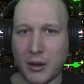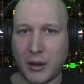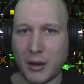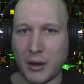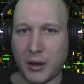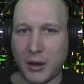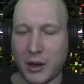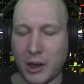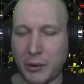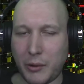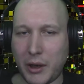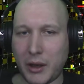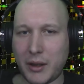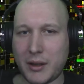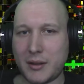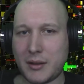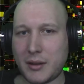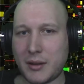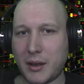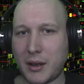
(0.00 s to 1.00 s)
Anyway,
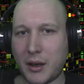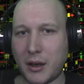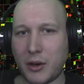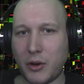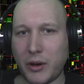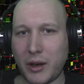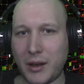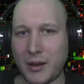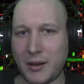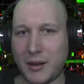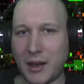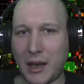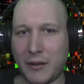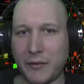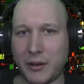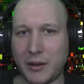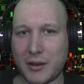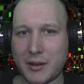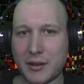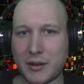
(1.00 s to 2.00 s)
let's go ahead and dive
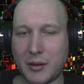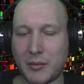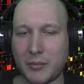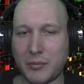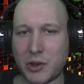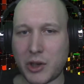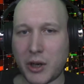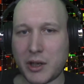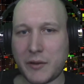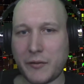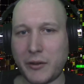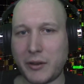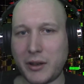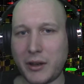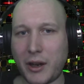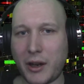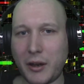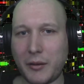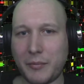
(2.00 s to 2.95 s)
into some charts for today.